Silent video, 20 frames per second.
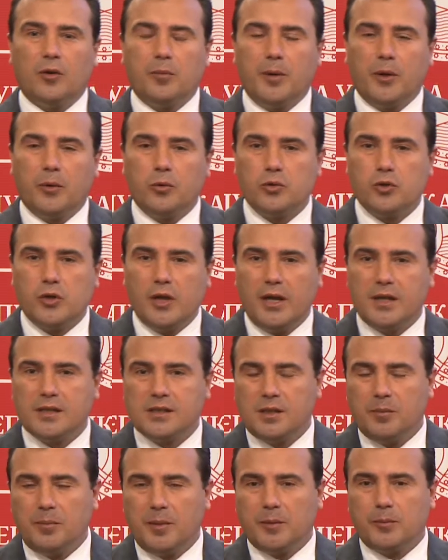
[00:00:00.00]

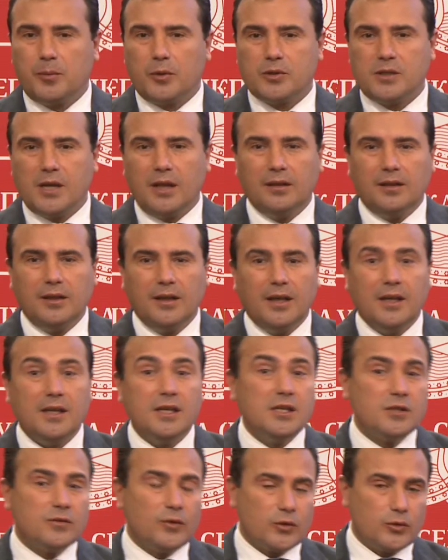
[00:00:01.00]
percentage of our
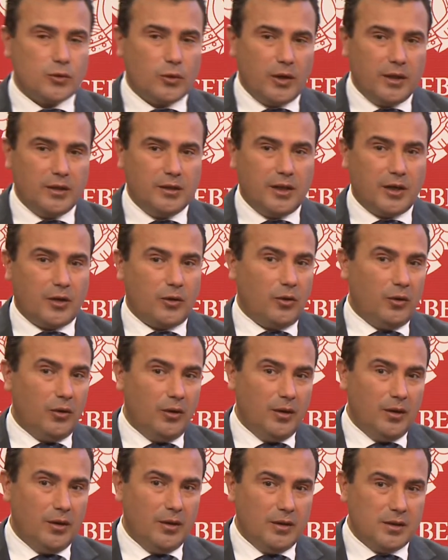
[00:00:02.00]
production that
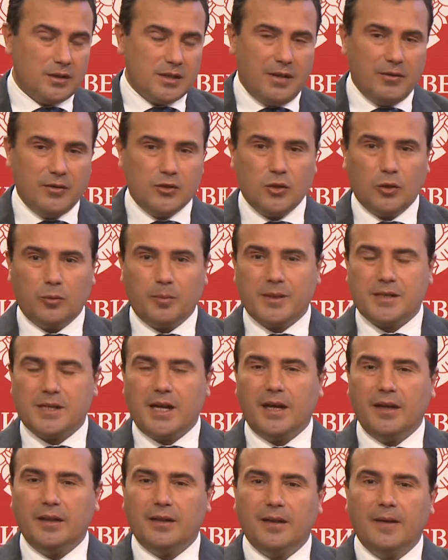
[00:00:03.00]
is
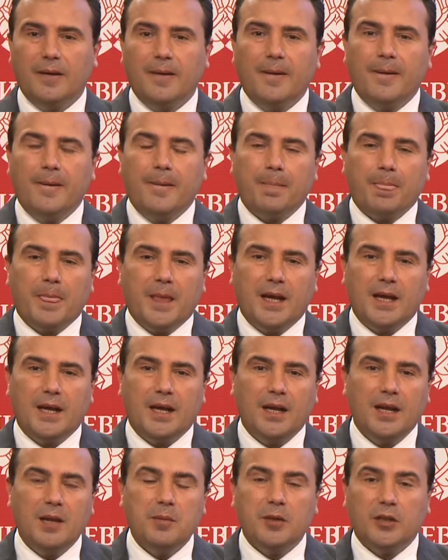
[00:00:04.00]
export-oriented. This
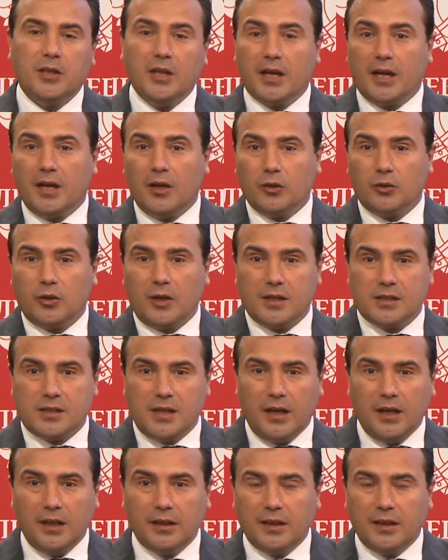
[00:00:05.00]
depends on the markets.